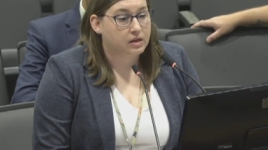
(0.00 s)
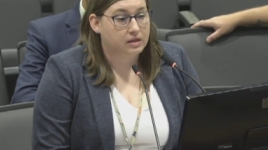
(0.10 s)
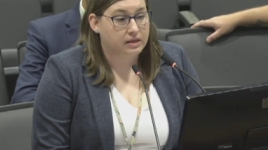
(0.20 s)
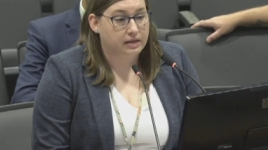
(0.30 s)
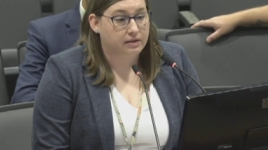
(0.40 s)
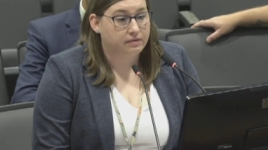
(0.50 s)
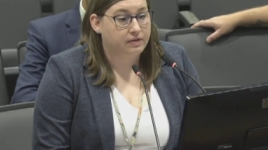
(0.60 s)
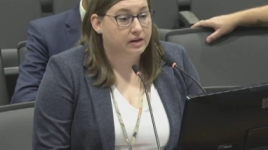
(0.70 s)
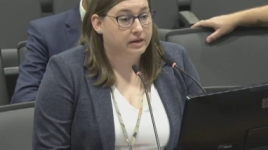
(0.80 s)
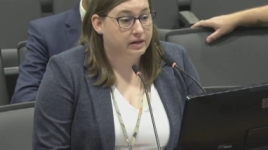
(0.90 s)
The
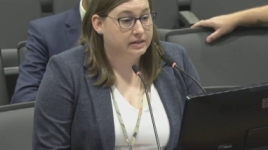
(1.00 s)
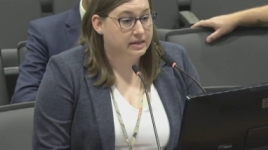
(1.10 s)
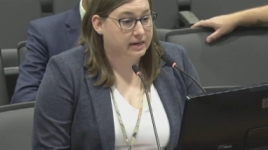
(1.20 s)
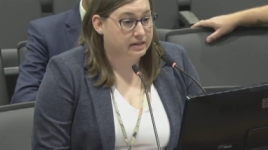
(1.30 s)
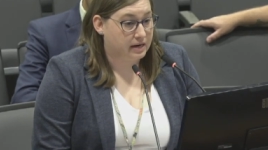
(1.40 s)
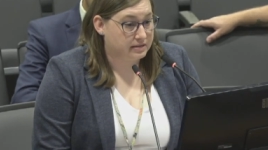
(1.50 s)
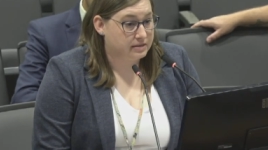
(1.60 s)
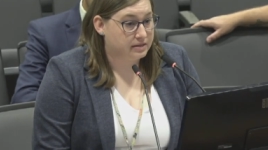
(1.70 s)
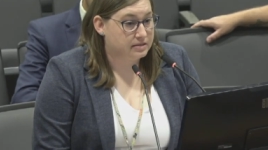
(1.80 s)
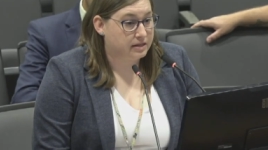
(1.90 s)
Veterinary Diagnostic